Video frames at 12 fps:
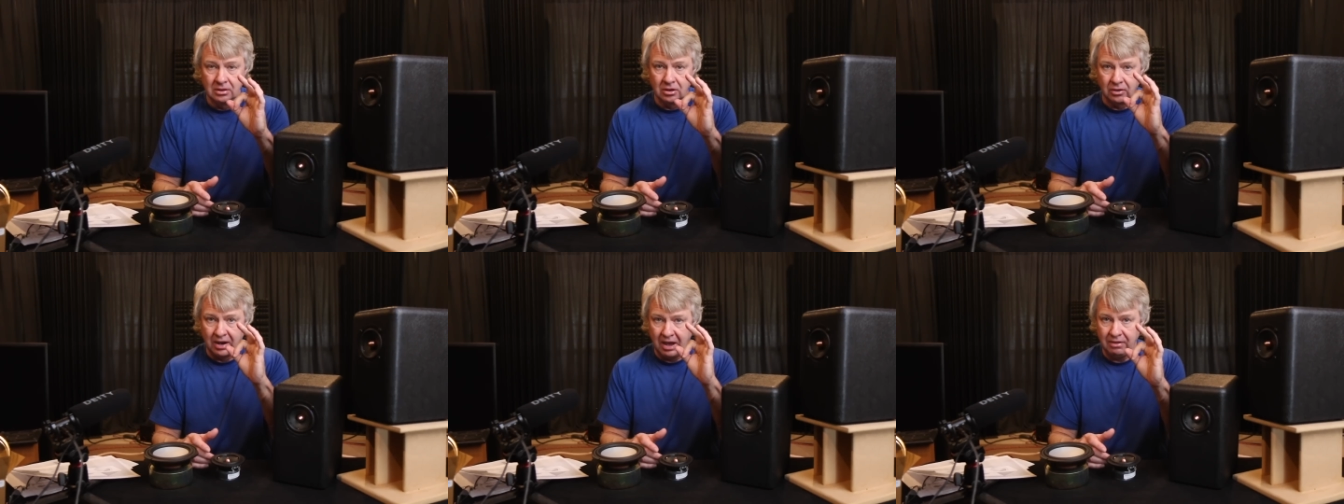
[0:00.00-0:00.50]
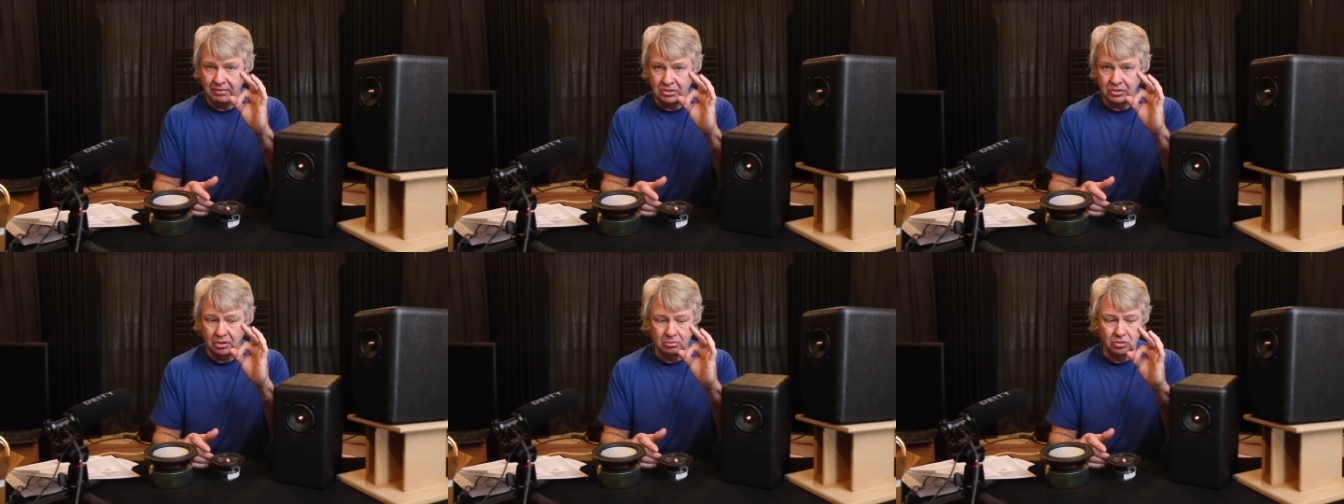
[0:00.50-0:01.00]
or a
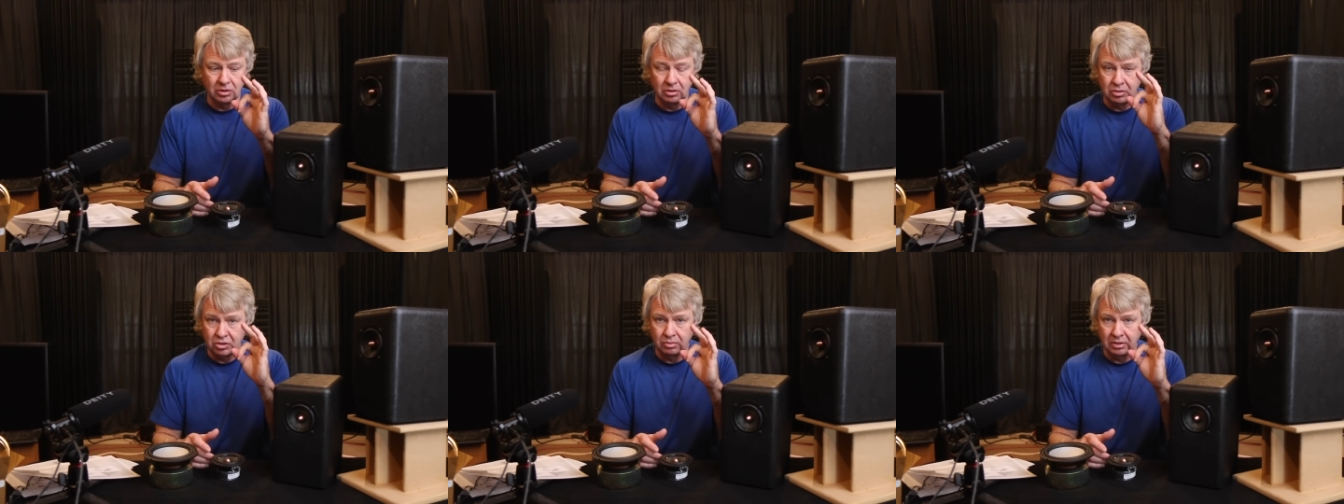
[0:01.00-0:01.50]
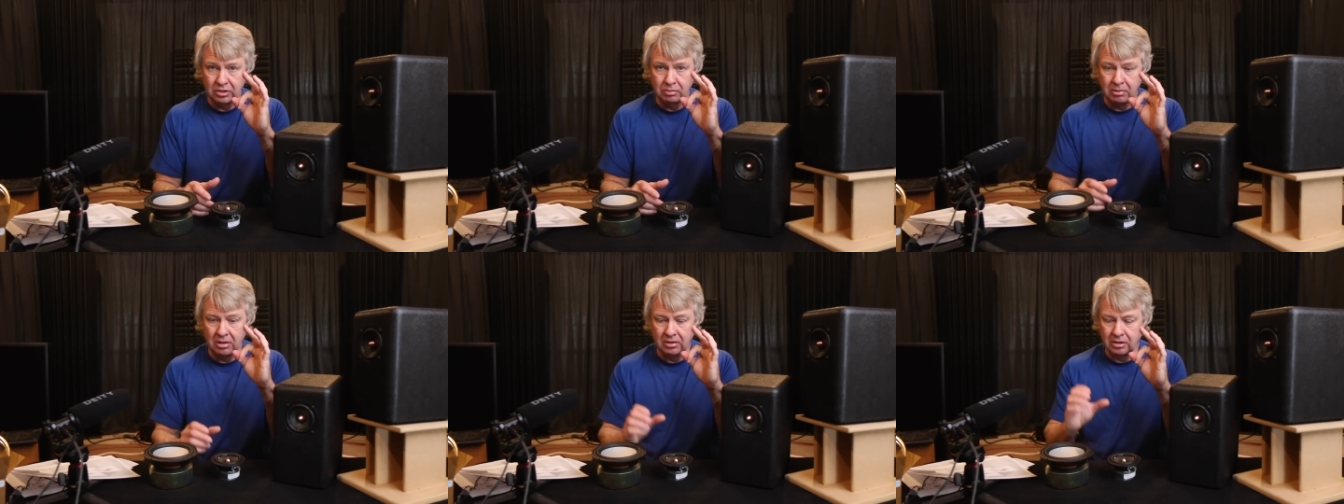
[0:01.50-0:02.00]
1/2-inch dome tweeter, which is really
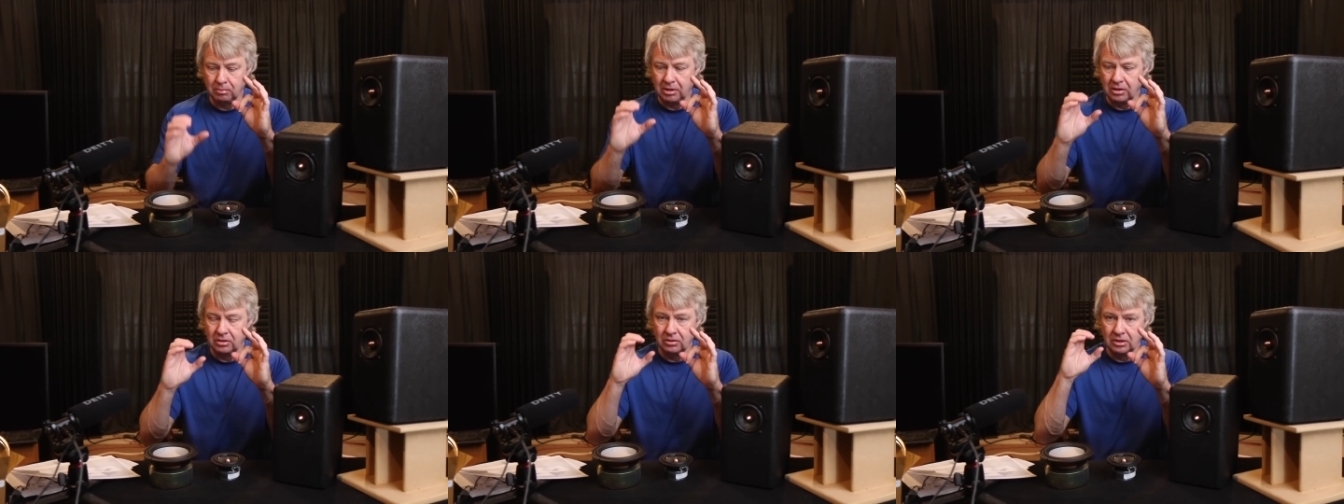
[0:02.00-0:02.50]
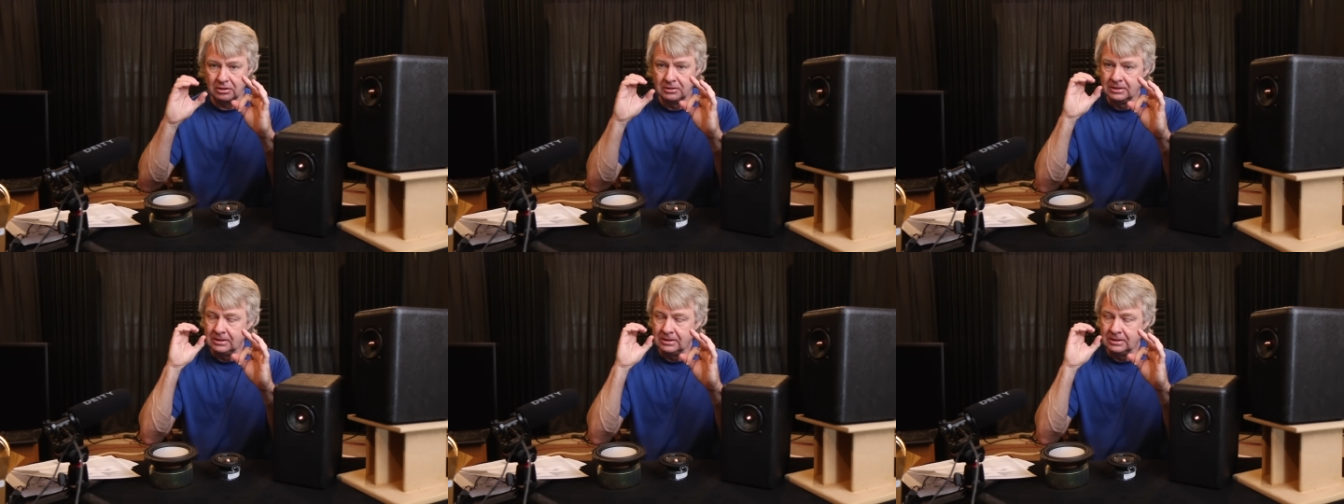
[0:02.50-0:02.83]
small compared to a